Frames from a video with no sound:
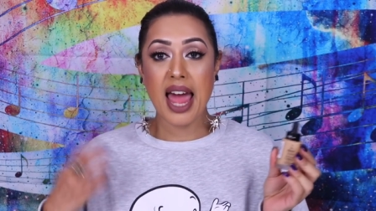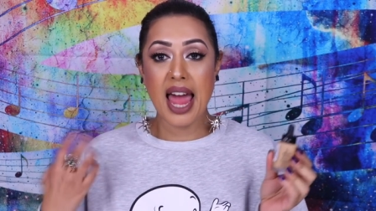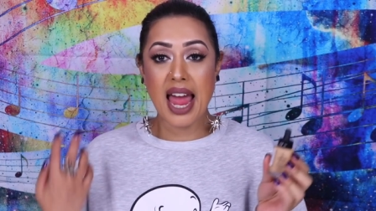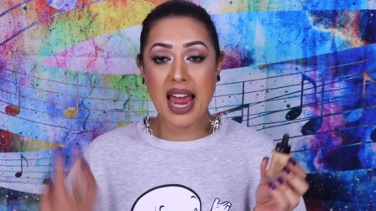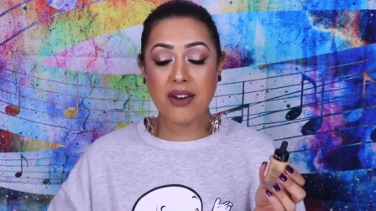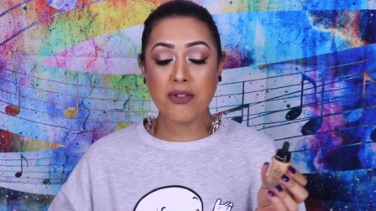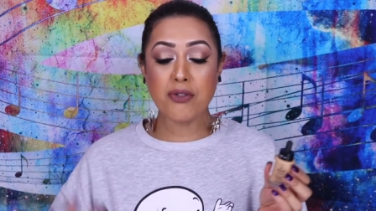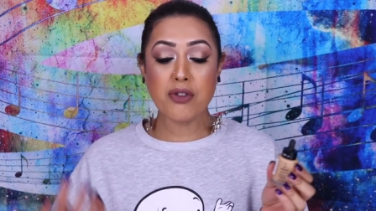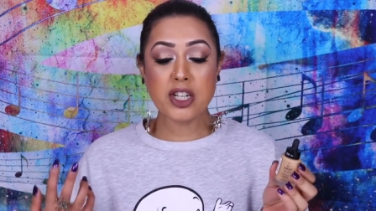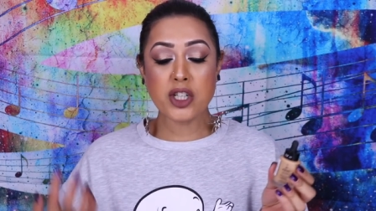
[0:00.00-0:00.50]

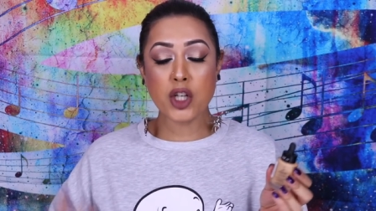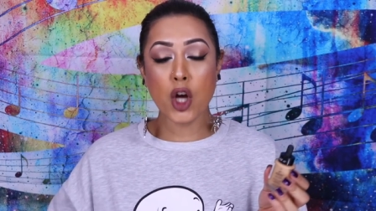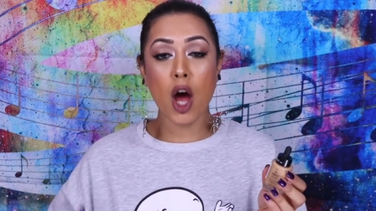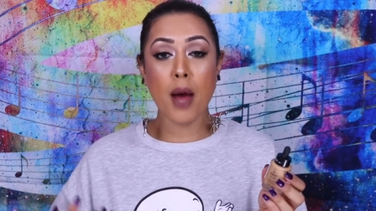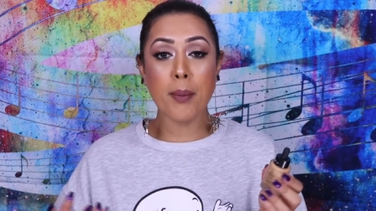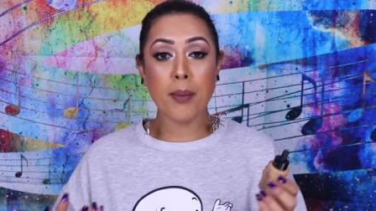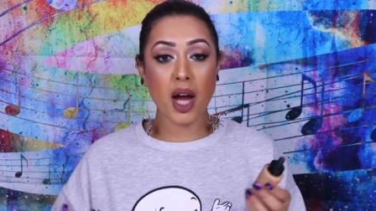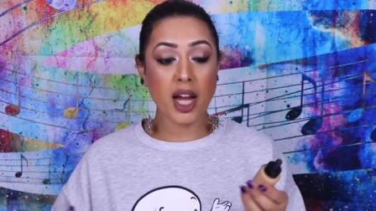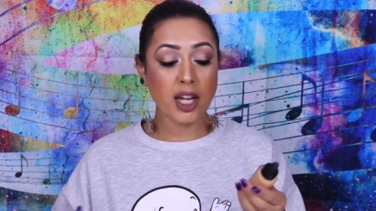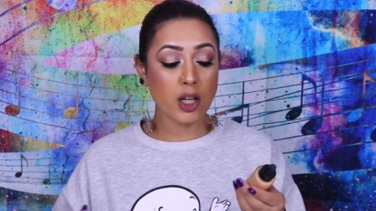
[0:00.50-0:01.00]
Every
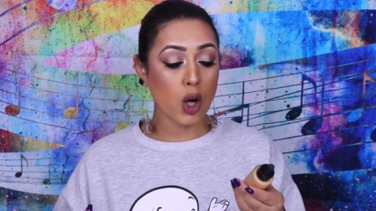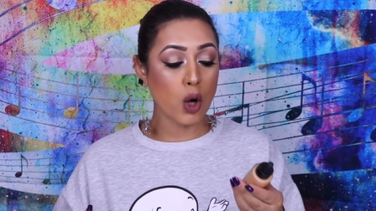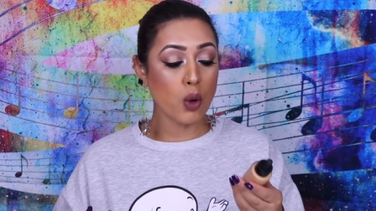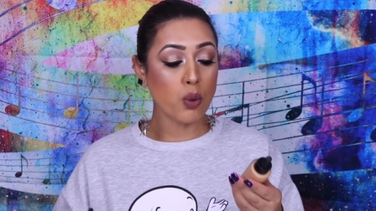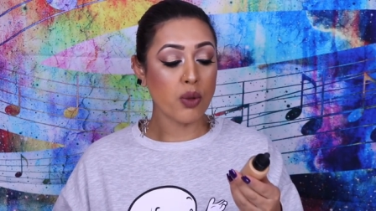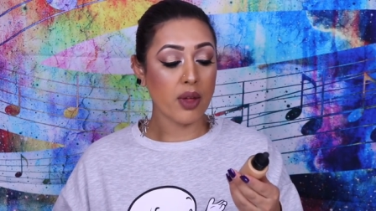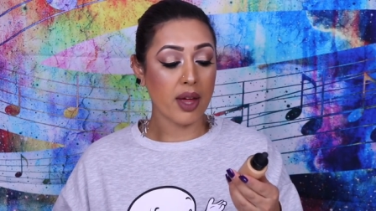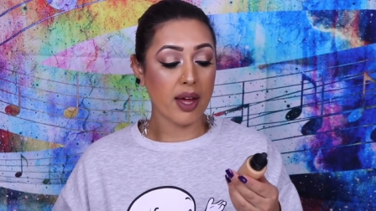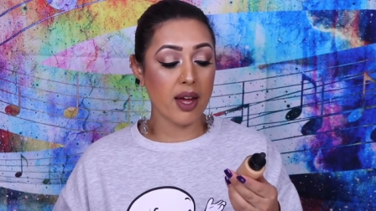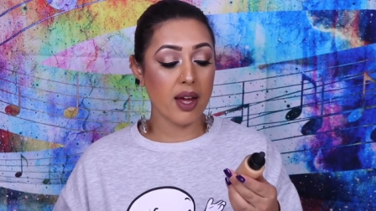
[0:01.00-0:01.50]
time I go
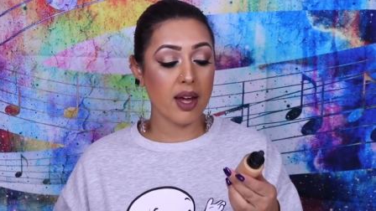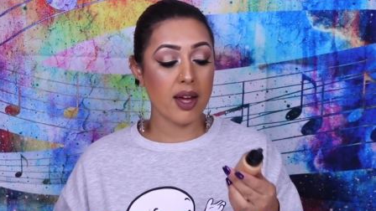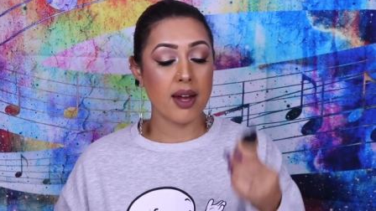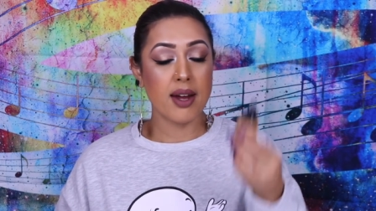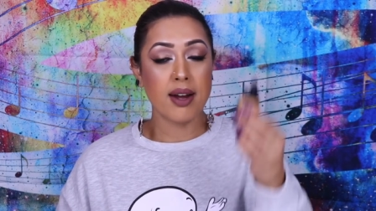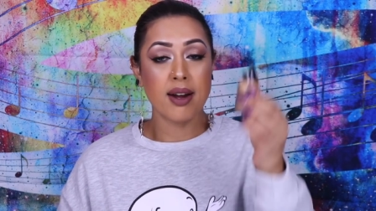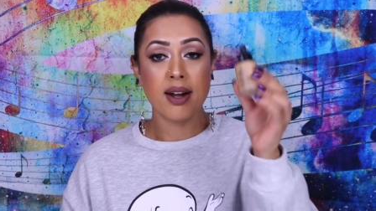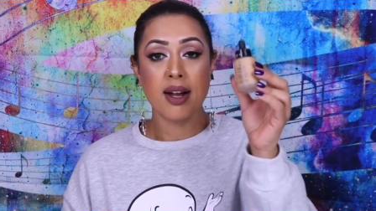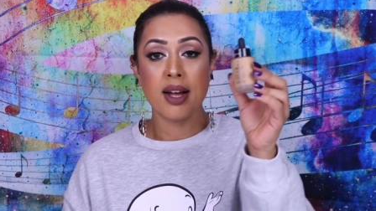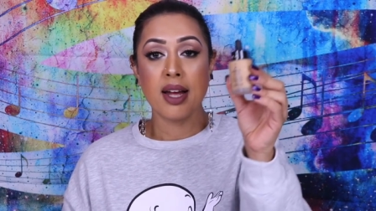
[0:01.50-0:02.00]
there,
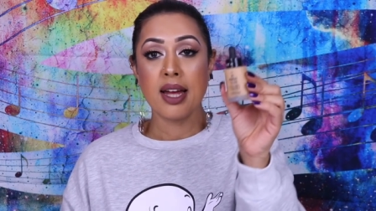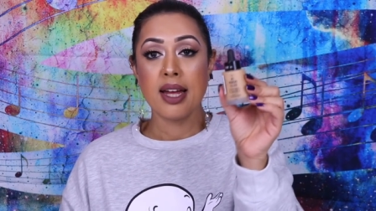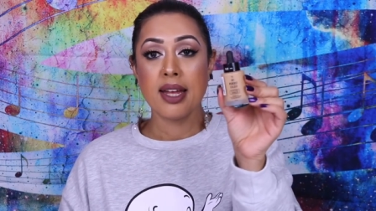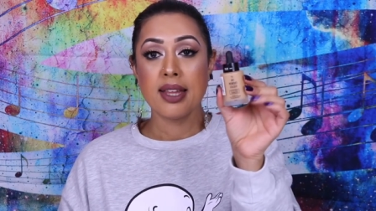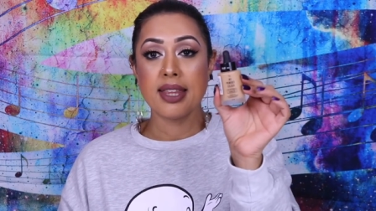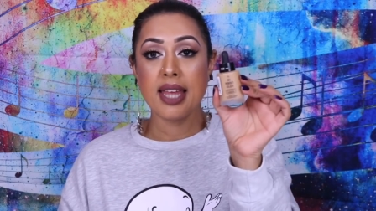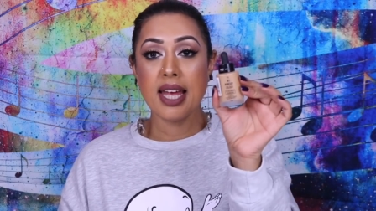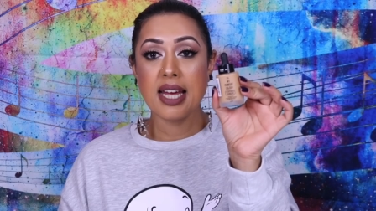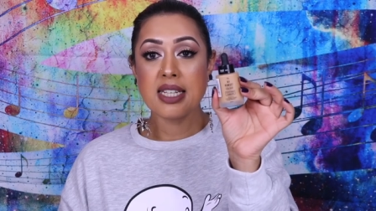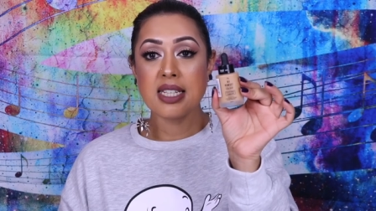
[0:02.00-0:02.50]

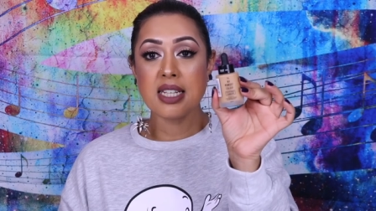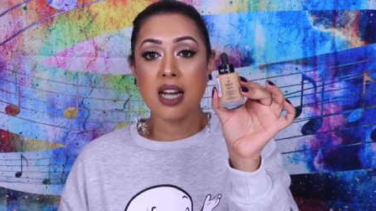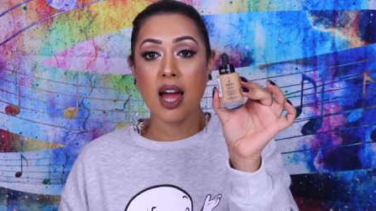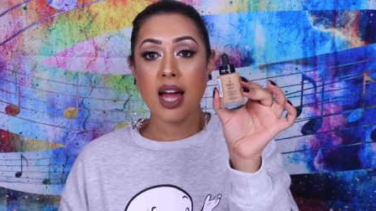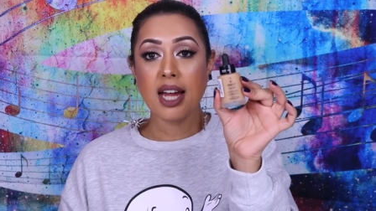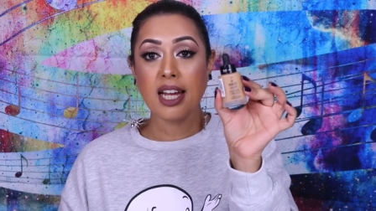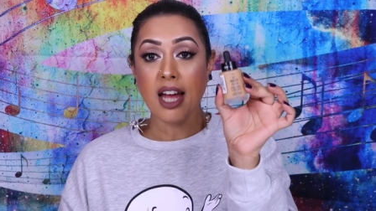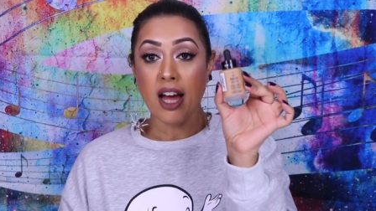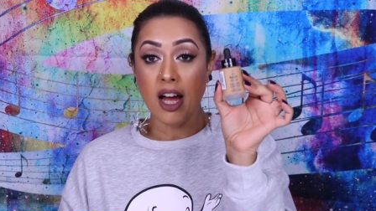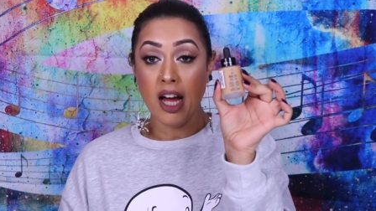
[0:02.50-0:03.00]
there's
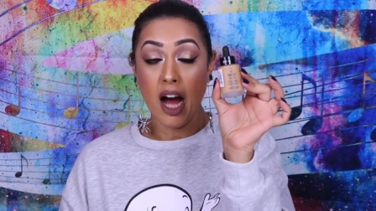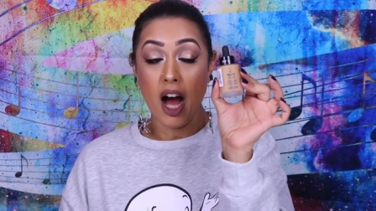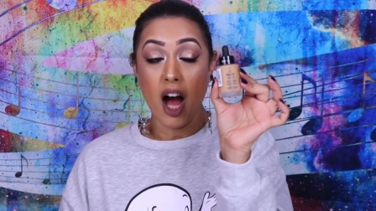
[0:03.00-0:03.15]
like